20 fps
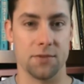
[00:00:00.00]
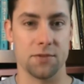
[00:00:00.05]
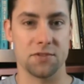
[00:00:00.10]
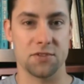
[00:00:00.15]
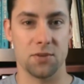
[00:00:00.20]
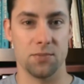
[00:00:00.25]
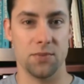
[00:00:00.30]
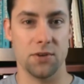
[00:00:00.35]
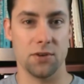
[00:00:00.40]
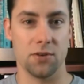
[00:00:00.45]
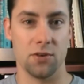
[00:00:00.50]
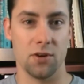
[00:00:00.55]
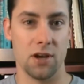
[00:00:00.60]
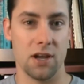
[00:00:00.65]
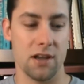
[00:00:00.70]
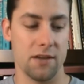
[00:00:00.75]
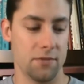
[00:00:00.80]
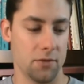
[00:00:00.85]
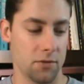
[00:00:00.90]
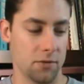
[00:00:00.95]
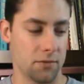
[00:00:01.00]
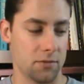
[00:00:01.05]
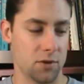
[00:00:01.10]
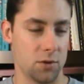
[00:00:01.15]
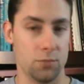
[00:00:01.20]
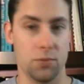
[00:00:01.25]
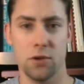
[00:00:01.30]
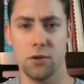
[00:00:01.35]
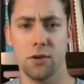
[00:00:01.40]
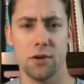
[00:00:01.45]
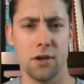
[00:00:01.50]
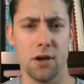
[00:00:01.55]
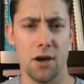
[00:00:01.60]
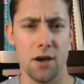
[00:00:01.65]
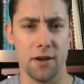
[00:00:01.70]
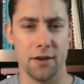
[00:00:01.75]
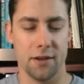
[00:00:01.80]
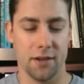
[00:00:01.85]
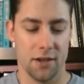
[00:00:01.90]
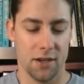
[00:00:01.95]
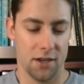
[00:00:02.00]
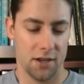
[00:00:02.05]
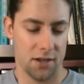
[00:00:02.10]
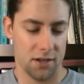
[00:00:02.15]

first computer I ever computed on.